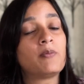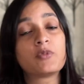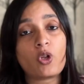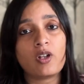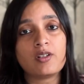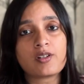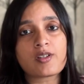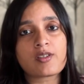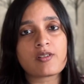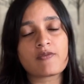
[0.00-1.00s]

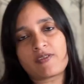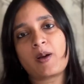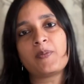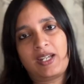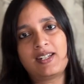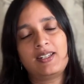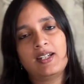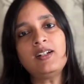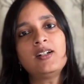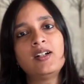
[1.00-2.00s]
dollars from
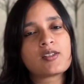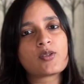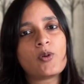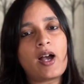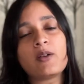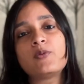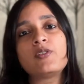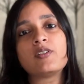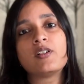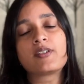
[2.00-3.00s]
India. So I
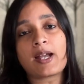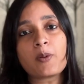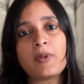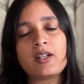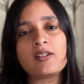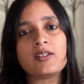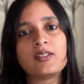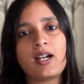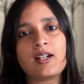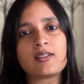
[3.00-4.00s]
would recommend
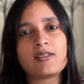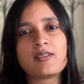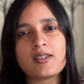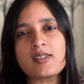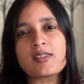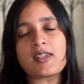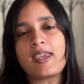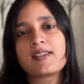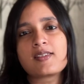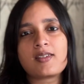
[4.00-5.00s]
that just
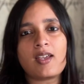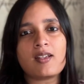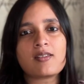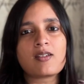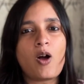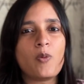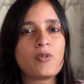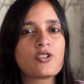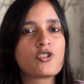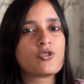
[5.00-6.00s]
exchange how
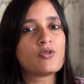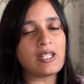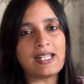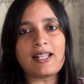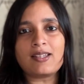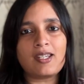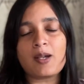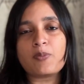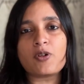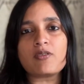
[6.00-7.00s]
much you need at the
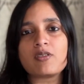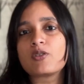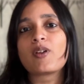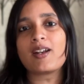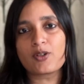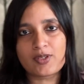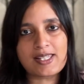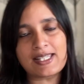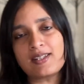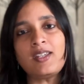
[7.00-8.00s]
airport to get to the
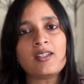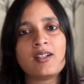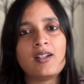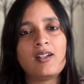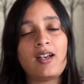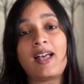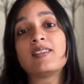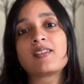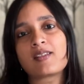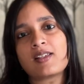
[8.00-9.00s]
city, and
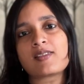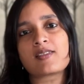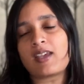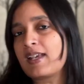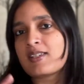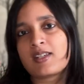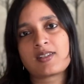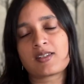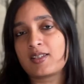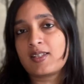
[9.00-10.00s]
the rest exchange
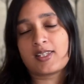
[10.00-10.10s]
it in the